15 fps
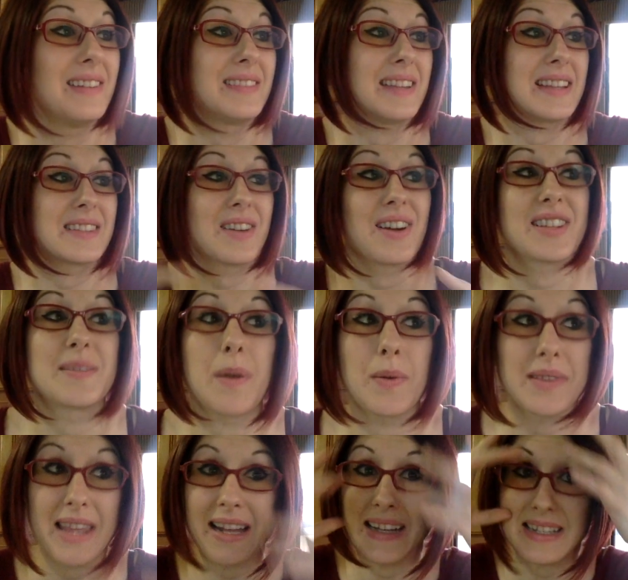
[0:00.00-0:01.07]
That talks about
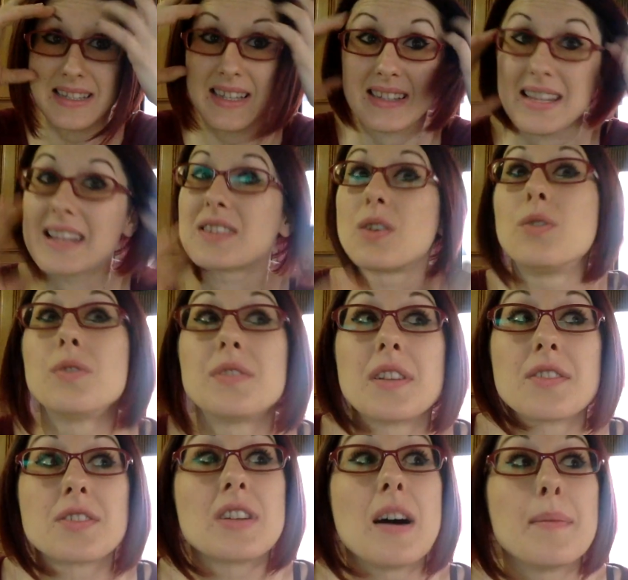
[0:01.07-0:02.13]
what that is because that's a whole
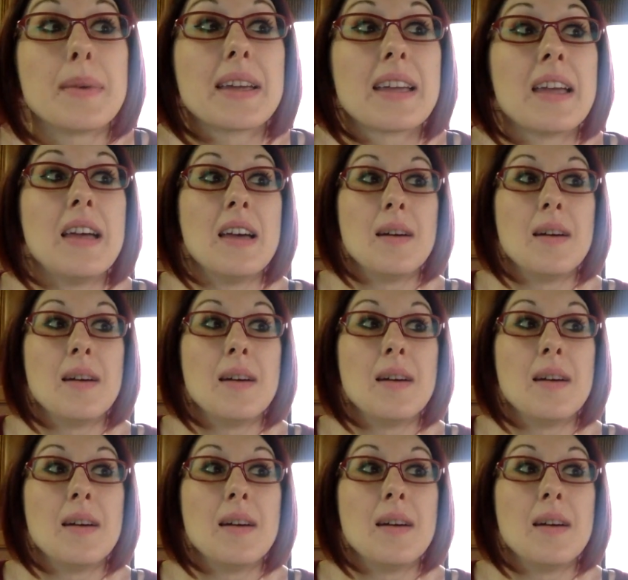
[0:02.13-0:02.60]
another topic.